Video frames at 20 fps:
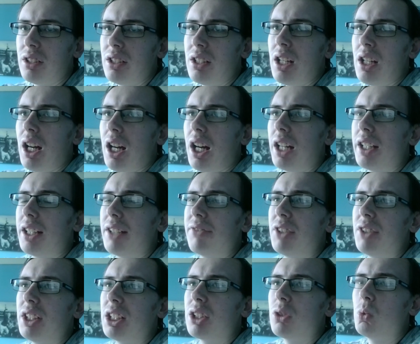and I
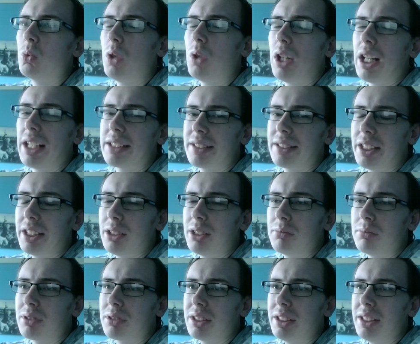think what hasn't
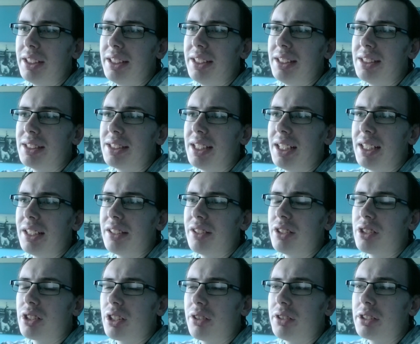helped is that the
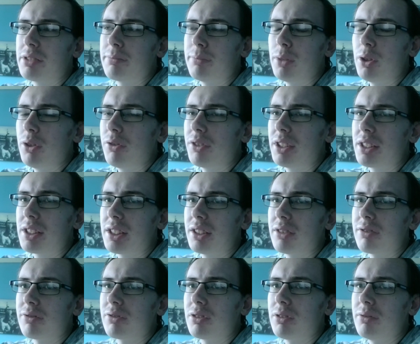show has moved
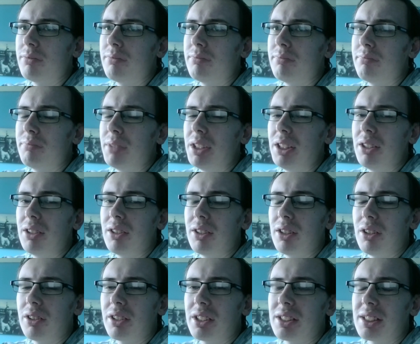itself from being
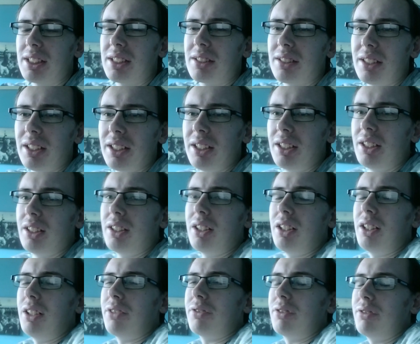on a Saturday
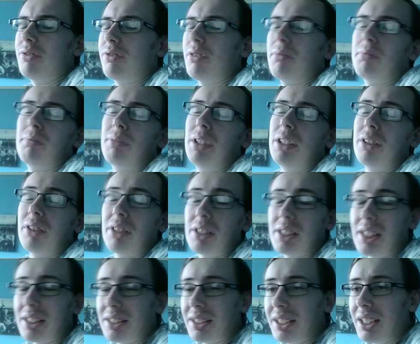
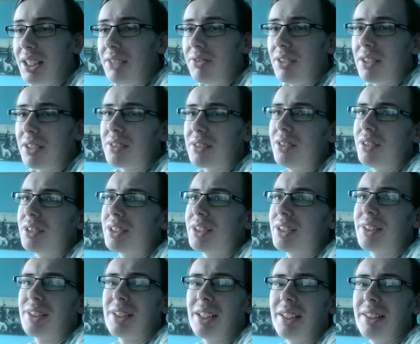evening slot to
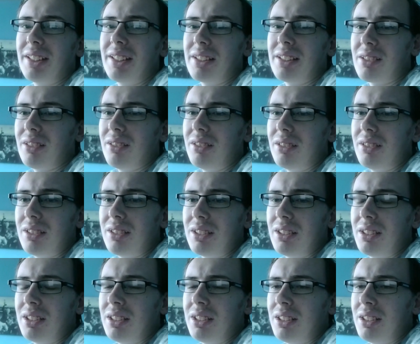a Sunday slot.
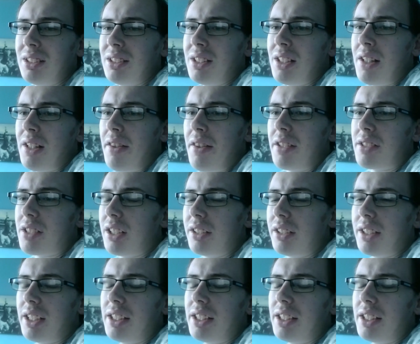Sundays